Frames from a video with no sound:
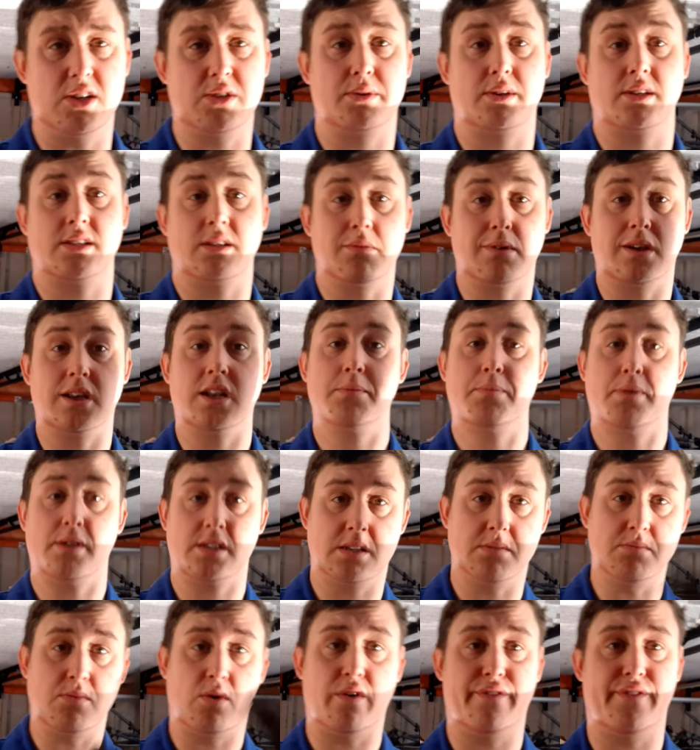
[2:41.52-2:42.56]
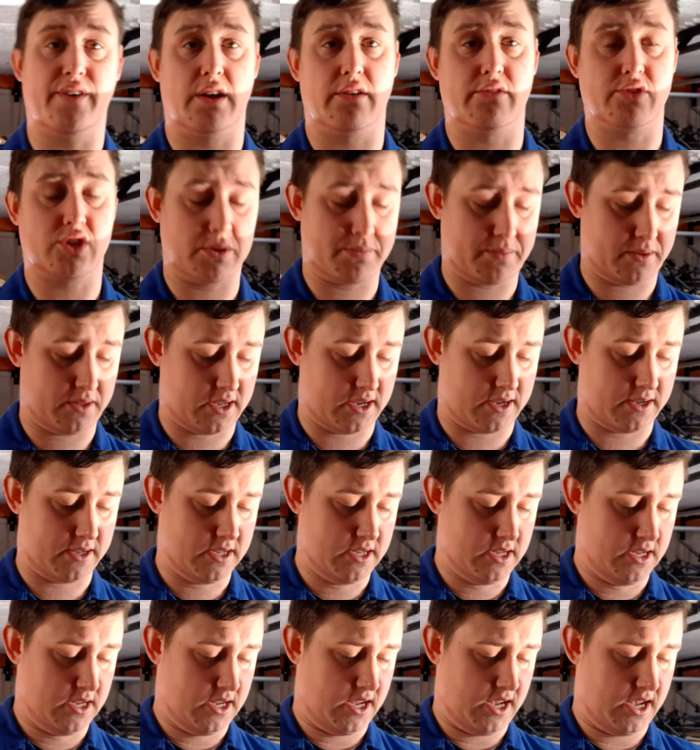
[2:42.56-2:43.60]
much because I'm going to put some more filler on top of that.
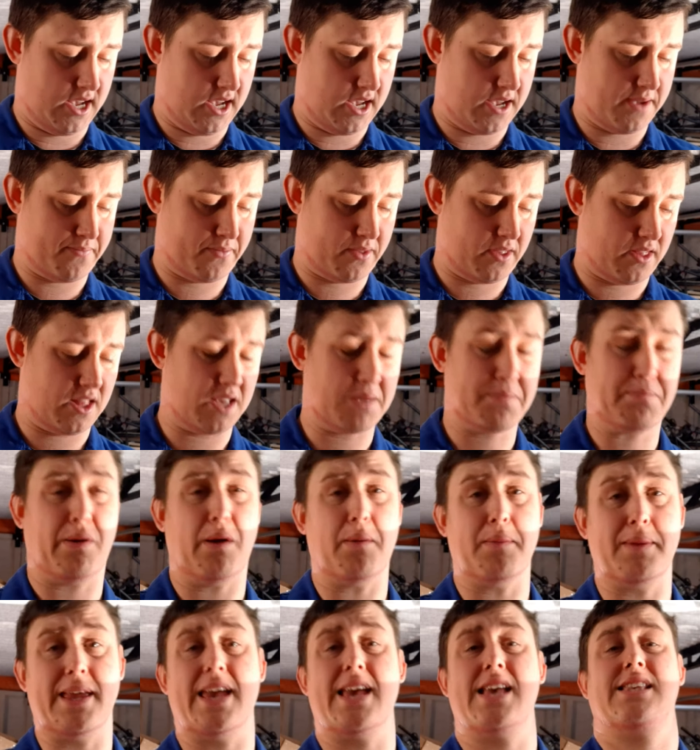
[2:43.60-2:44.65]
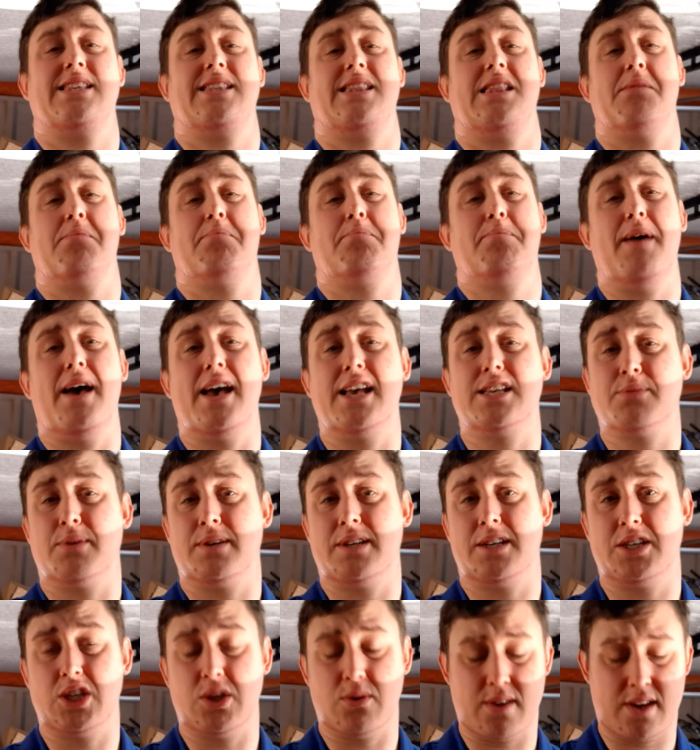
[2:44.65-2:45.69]
Um, it probably isn't the best way
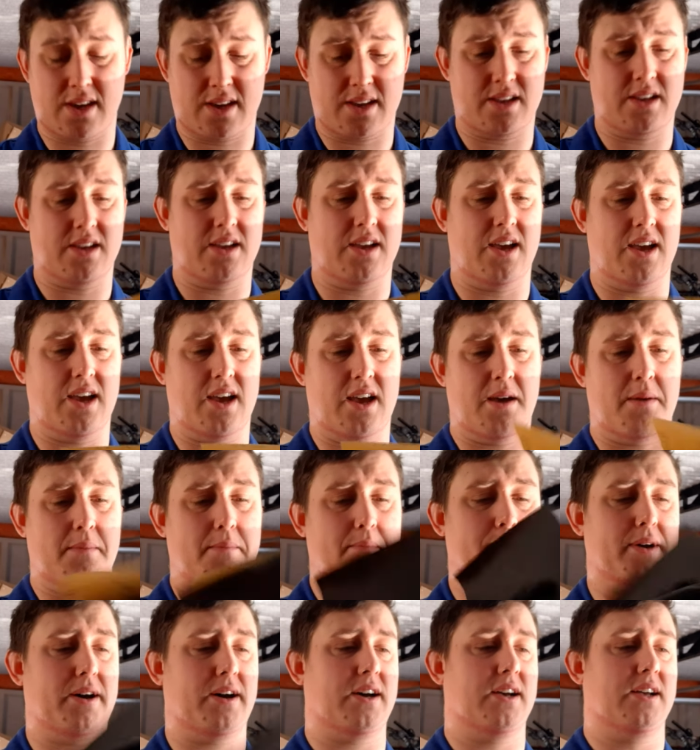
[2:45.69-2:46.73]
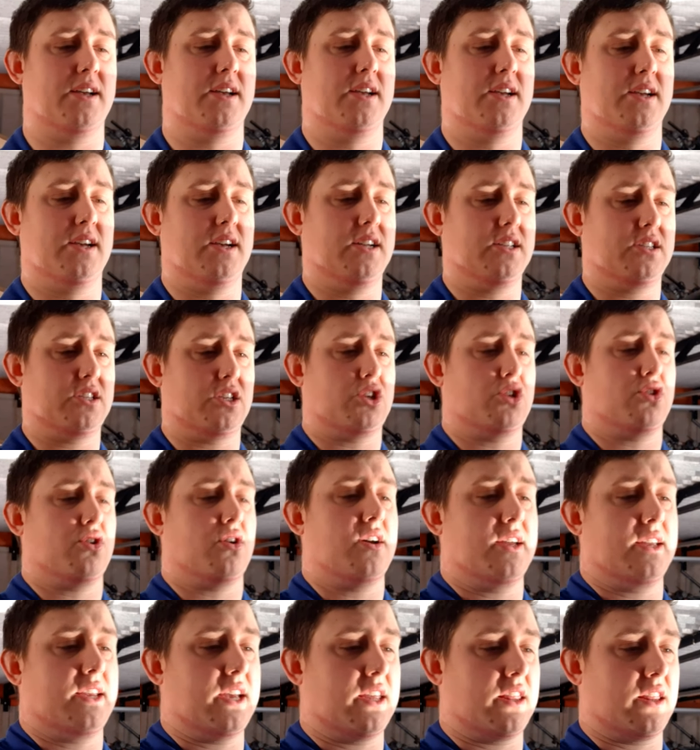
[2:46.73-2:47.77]
to do it, uh, but to
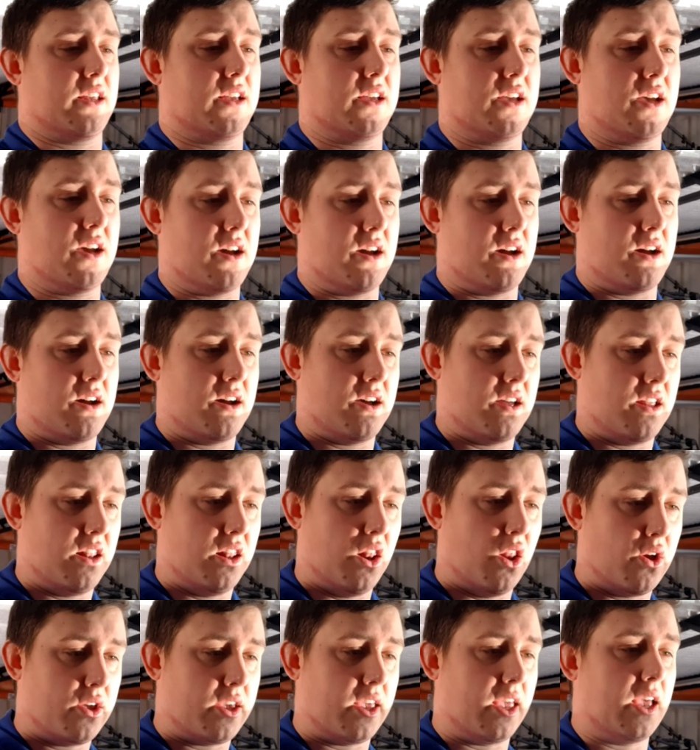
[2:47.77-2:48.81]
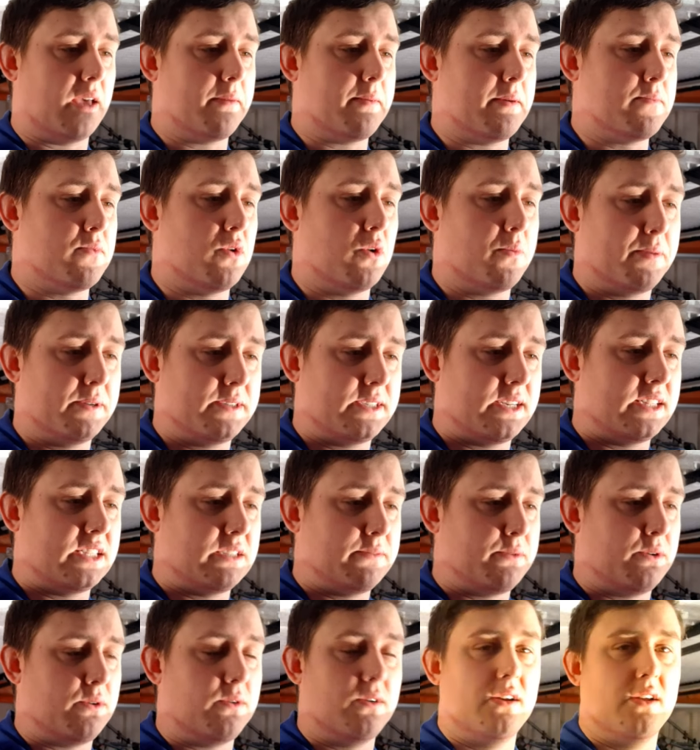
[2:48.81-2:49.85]
try and get the car looking a bit more
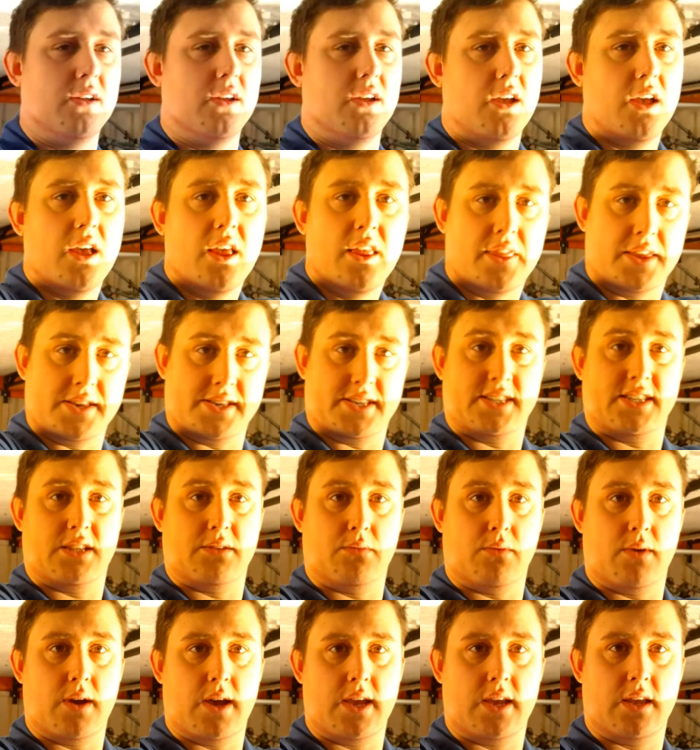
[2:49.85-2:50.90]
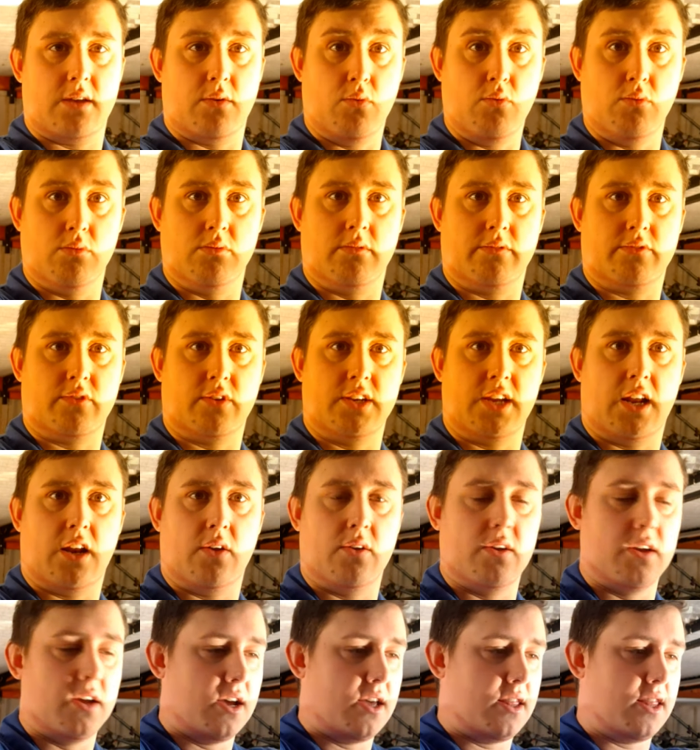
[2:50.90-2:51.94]
presentable, this is the way, oh, gone yellow,
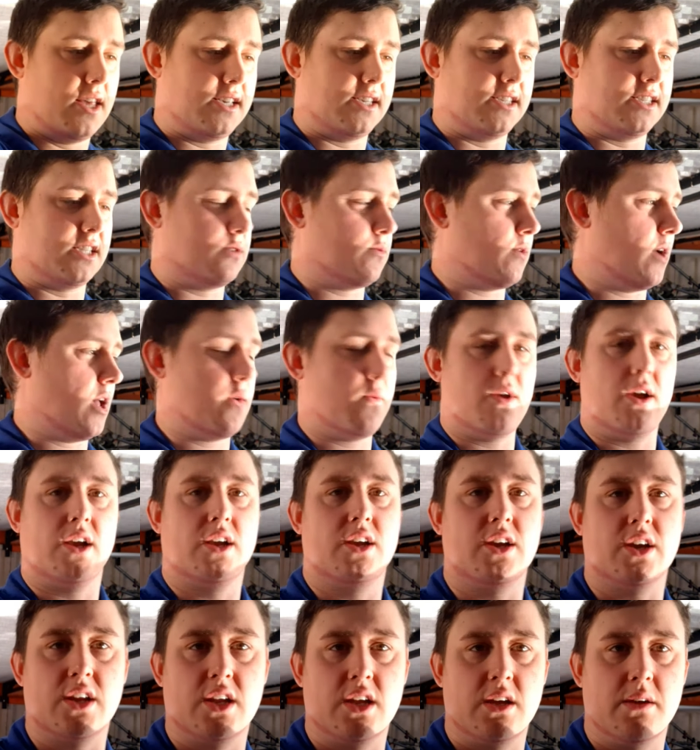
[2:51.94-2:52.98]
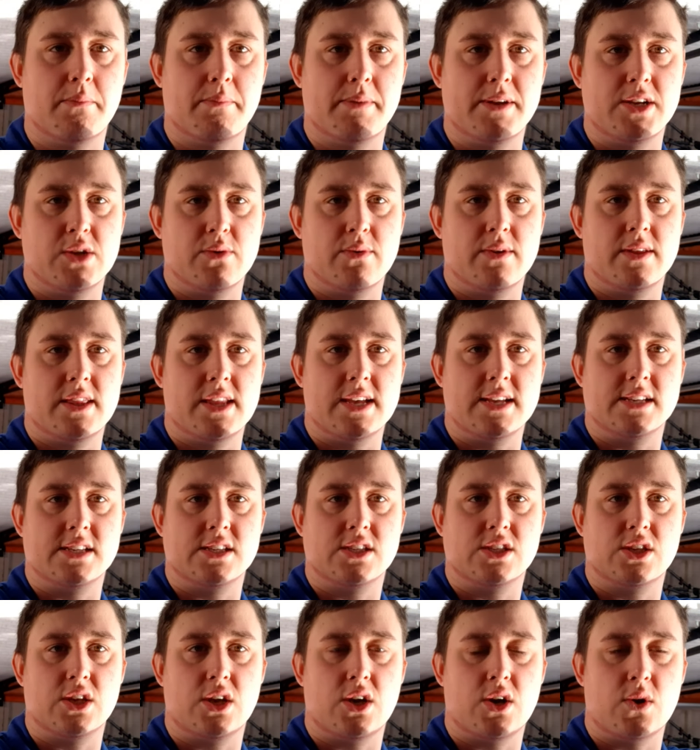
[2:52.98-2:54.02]
this is the way we are going to be doing this.
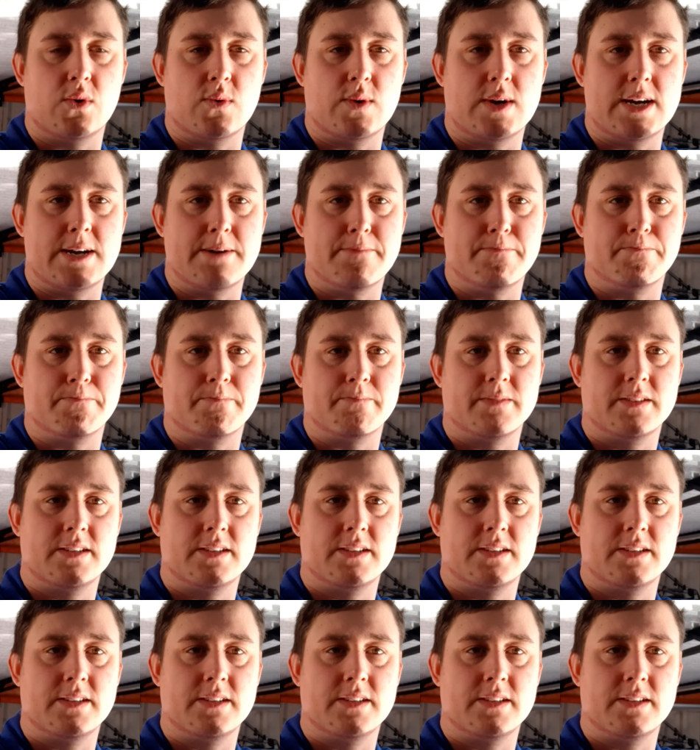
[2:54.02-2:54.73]
So um,